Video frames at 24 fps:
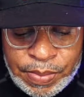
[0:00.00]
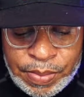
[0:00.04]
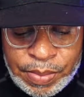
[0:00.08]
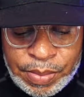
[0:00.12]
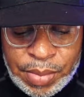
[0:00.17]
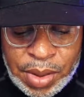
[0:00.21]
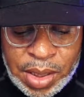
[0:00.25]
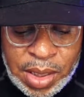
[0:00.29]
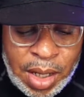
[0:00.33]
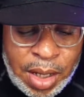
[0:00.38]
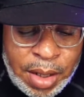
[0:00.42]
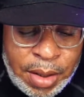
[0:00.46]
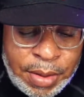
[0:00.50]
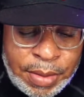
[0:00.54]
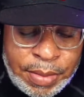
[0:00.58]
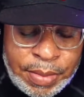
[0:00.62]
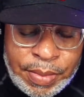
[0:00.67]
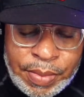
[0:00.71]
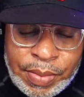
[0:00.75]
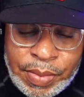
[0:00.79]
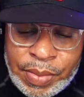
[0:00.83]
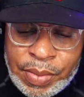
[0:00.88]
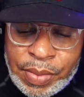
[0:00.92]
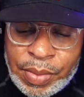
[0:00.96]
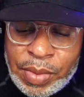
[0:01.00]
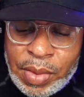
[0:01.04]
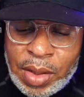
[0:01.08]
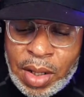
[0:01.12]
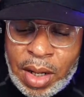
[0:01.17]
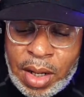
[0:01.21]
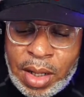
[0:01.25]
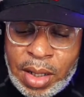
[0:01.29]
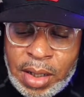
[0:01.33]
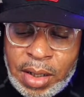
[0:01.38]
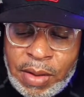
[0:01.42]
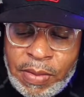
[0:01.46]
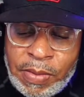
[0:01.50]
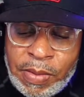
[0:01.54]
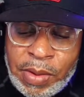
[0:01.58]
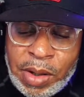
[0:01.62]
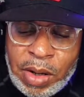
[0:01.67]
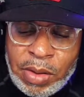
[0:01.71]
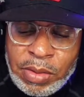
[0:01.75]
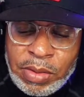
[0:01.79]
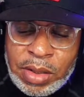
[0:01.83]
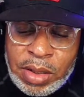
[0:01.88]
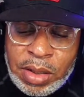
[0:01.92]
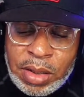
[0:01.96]
But yeah, all right. If we
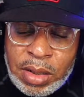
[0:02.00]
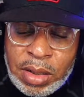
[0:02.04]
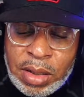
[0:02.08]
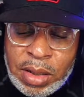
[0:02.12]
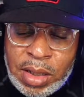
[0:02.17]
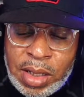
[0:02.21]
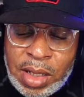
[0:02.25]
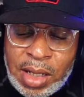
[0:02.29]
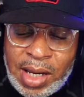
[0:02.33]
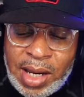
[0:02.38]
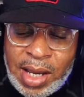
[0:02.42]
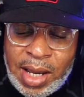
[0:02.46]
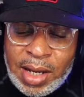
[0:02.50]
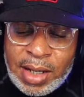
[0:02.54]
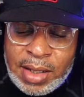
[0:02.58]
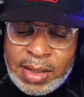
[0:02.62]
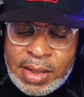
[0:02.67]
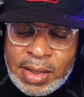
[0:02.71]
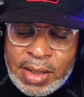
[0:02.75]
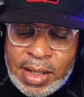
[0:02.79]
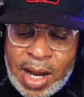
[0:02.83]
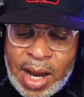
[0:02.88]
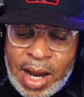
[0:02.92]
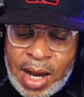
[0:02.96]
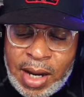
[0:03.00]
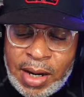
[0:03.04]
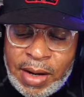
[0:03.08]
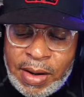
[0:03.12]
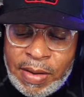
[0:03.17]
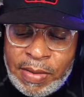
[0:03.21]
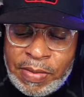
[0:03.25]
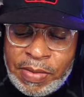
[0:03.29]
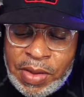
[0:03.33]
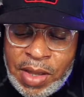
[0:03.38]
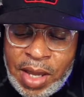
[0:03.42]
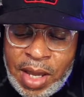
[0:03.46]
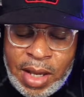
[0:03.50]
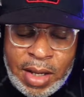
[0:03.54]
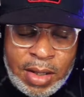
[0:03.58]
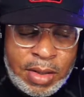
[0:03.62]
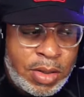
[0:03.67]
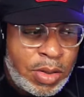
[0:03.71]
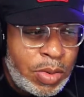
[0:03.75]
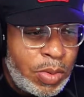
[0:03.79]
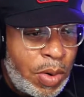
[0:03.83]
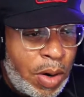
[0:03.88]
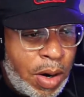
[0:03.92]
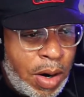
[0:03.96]
go to the Knicks side of things,
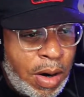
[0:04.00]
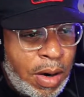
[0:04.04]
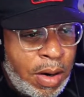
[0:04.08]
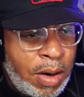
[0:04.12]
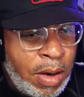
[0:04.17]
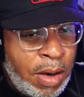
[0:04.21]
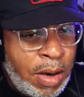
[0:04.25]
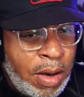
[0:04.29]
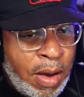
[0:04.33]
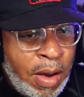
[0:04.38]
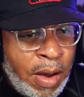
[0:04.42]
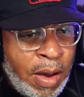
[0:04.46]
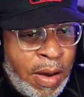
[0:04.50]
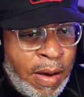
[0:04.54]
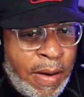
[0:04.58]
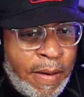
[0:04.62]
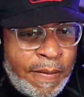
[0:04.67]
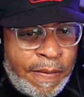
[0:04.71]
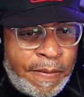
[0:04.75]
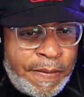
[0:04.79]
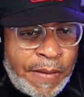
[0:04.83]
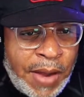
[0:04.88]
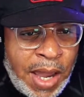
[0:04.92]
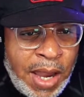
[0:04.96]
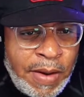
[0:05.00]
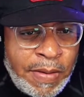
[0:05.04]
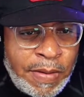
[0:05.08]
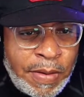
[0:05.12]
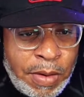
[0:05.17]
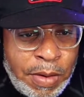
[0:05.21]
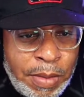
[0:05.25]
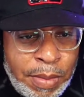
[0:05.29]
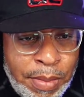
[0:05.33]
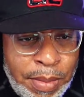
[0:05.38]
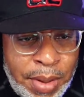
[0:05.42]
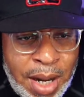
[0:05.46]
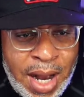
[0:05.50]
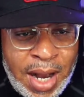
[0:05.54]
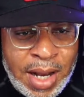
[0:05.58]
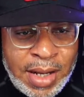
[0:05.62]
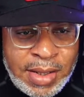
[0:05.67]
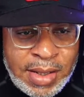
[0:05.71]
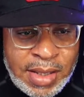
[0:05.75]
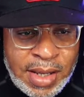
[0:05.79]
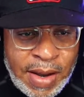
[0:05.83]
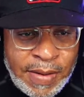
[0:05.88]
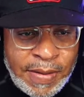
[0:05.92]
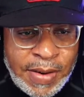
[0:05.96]
who are favored by
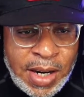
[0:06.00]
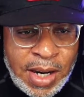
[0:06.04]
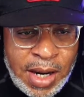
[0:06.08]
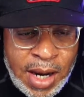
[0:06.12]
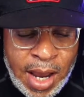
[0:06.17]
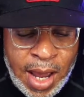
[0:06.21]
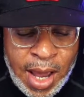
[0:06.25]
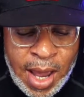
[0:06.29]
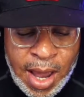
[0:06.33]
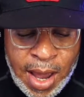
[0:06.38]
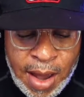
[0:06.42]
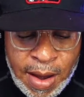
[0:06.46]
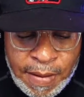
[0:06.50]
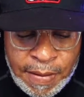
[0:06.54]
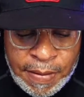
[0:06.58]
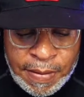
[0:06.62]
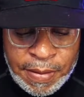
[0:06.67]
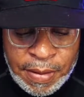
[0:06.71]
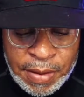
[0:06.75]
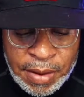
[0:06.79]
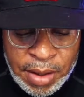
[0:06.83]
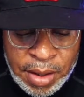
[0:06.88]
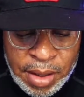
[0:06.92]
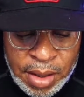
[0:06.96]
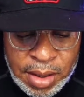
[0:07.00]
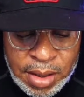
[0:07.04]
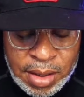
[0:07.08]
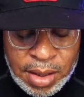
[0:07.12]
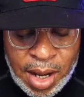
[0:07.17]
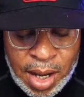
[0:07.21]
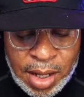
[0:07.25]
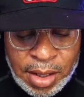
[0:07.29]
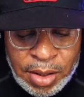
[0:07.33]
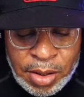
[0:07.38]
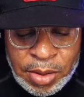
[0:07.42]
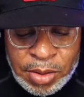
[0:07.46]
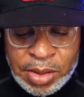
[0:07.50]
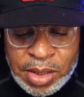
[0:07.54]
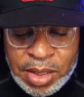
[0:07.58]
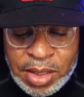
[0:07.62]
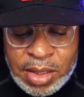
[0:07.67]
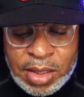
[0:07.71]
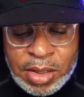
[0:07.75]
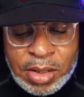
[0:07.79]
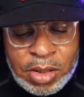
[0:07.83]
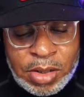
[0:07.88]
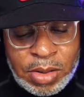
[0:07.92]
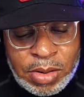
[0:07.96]
7.5, I know
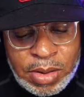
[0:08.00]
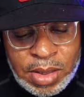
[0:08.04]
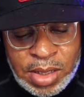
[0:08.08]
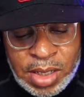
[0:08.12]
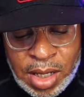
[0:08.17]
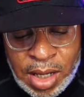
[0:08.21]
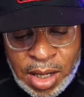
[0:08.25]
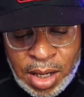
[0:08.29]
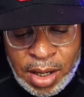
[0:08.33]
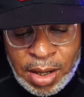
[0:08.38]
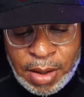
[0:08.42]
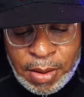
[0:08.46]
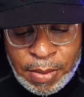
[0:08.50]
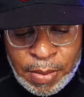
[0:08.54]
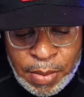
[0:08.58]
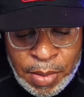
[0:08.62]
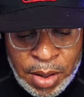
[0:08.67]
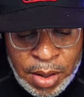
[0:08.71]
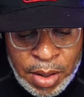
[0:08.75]
this is your team,